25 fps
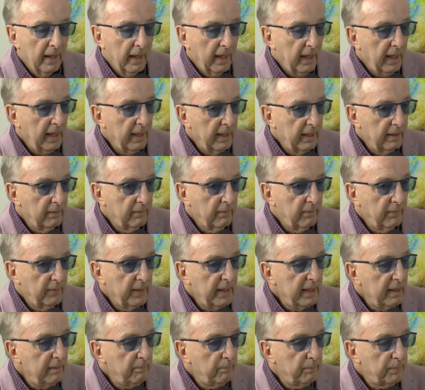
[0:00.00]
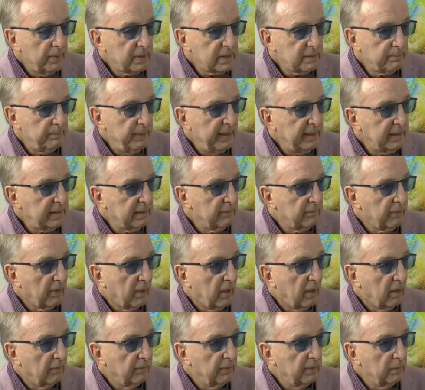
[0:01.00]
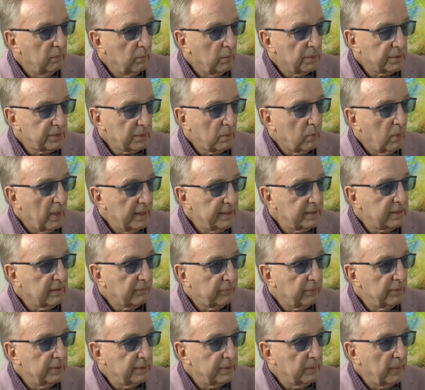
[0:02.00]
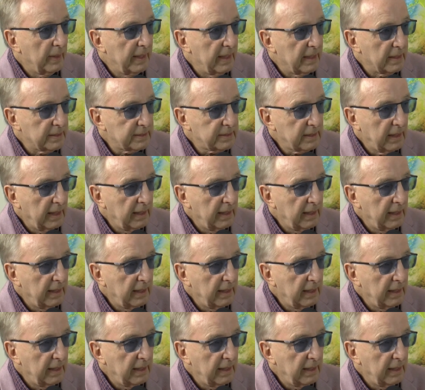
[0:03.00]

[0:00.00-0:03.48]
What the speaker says: And their perspective of it was quite different to ours.